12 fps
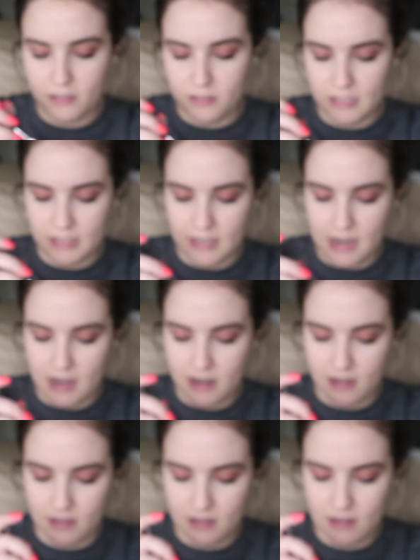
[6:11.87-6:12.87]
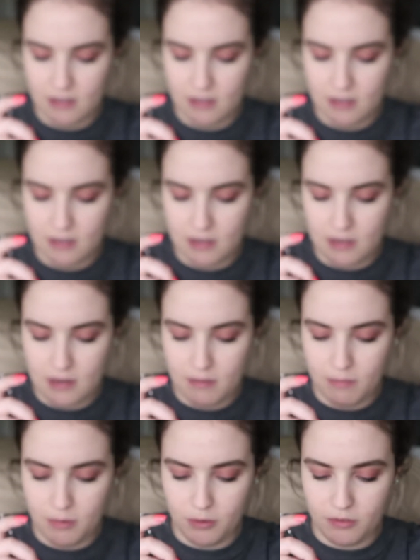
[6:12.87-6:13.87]
use it to kind of
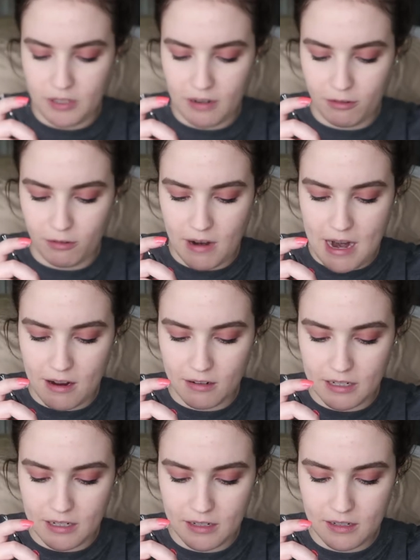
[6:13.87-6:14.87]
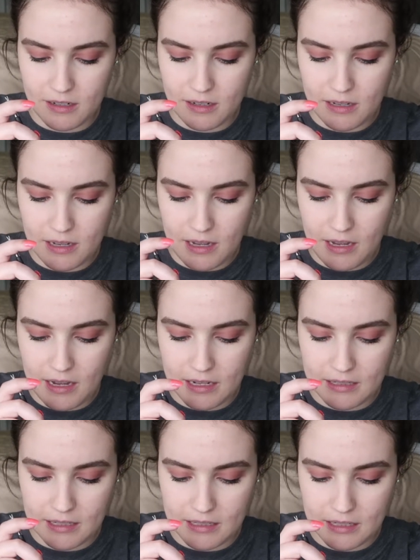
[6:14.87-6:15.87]
move stuff around.
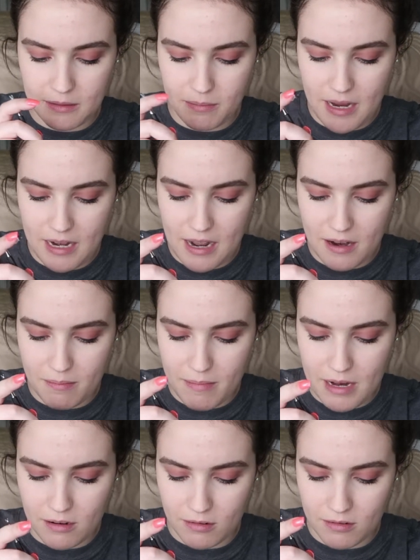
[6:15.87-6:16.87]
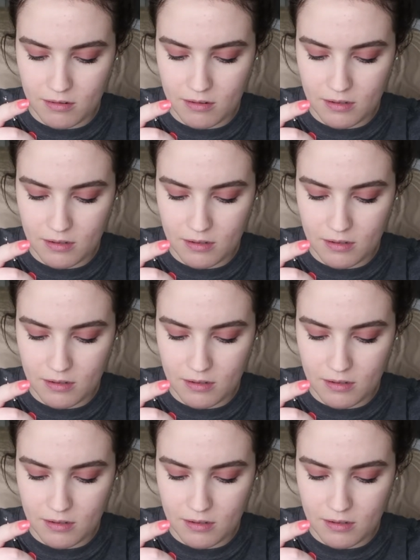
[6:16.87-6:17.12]
And since it's made out of metal,